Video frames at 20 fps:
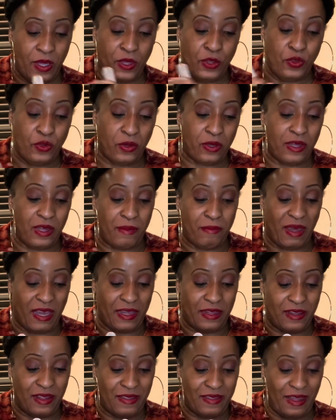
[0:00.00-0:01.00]
You could make a
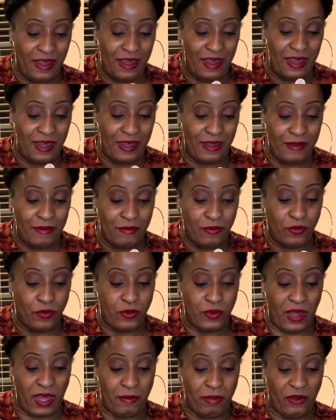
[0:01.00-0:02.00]
design.
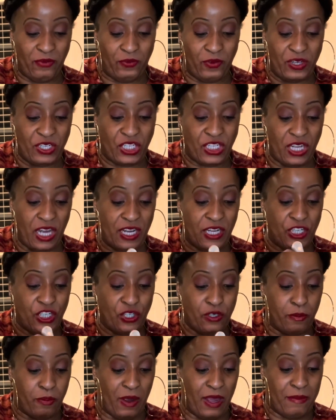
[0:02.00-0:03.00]
Like my friend Shauna,
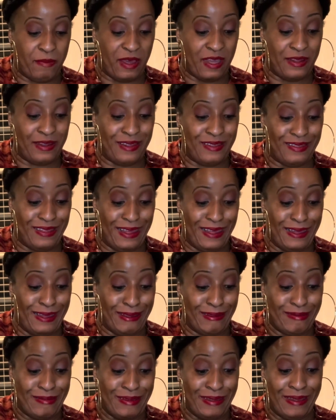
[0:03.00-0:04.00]
she'll probably make a design.
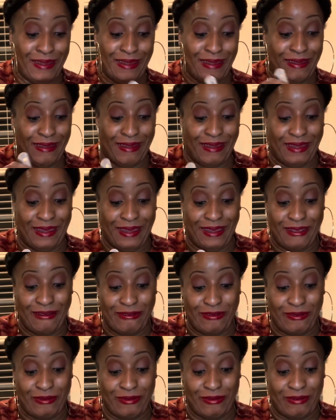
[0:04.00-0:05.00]
I ain't
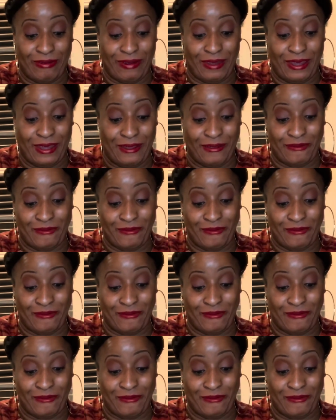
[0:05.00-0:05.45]
doing all that.